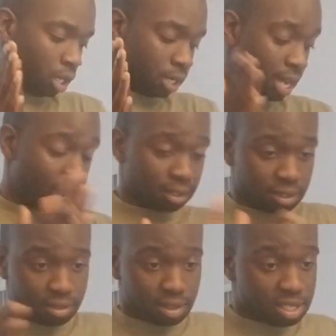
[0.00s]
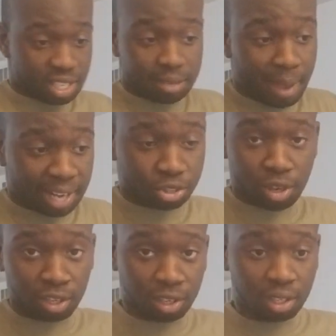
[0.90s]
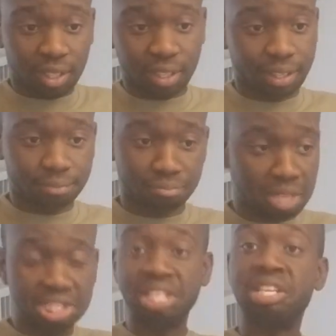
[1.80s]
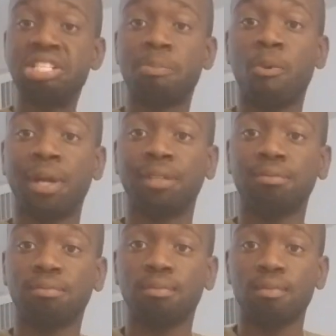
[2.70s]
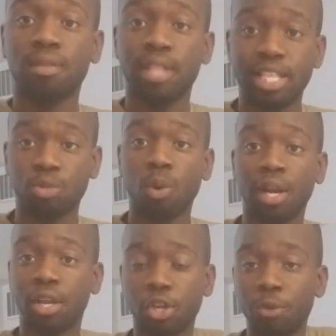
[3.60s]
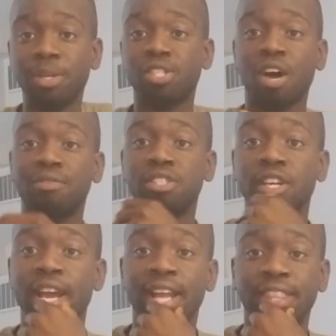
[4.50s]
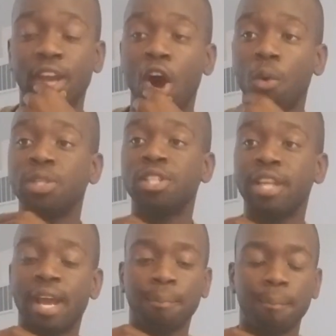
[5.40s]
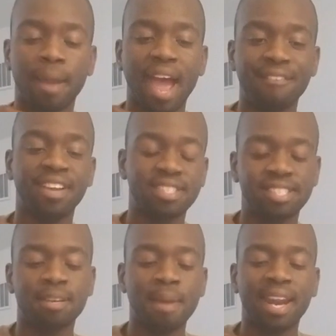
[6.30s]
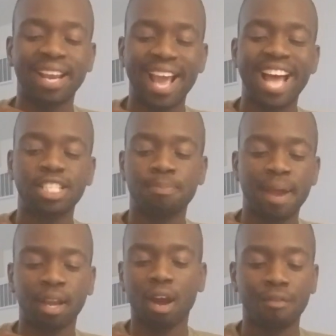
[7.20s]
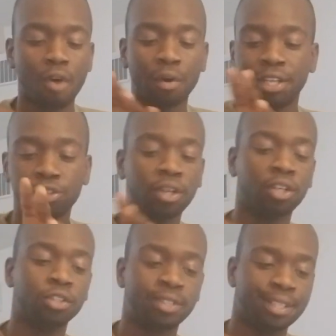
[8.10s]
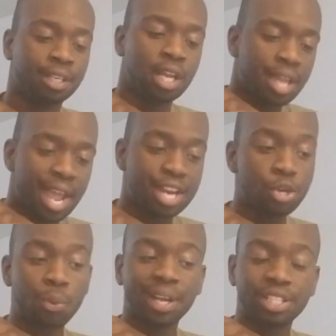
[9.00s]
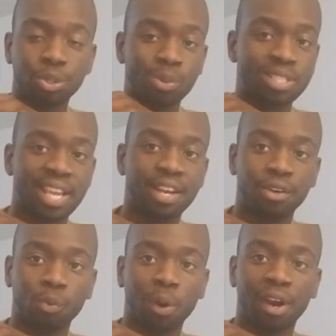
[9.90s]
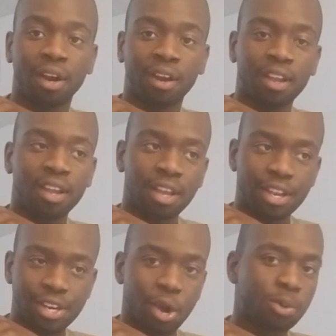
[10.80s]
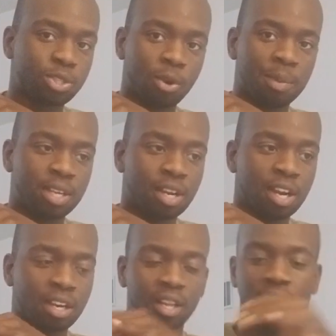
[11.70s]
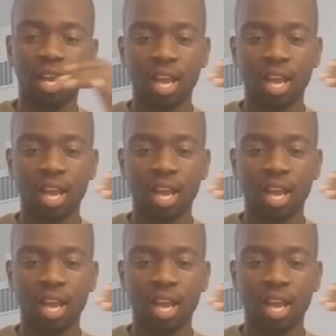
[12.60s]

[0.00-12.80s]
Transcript: now, the cinematic trailer, it didn't disappoint. It's what Ubisoft is good at. They're always good at having a cinematic aspect of all their trailers and, and doing it to a standard where you know it's going to be good.